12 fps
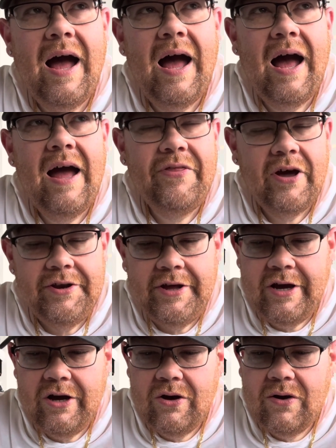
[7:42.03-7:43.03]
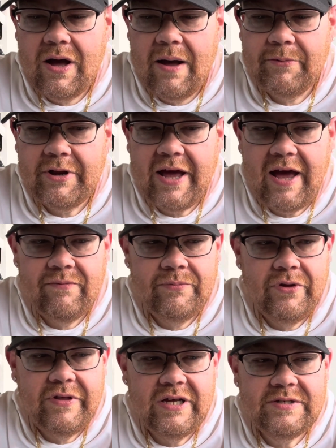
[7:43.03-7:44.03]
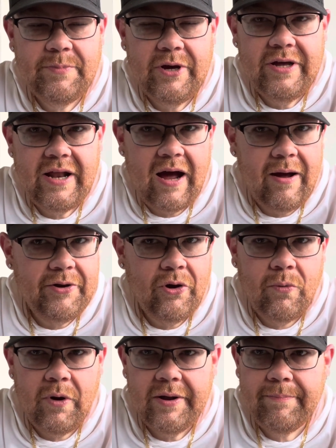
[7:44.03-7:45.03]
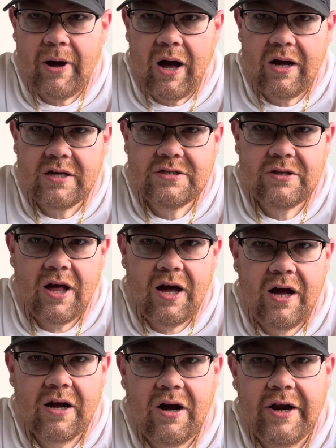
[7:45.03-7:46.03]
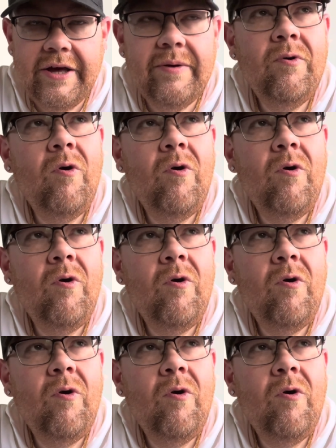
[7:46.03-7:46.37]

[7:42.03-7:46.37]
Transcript: I thought, no, I'm going to have them do this, but I don't want a box lock on it.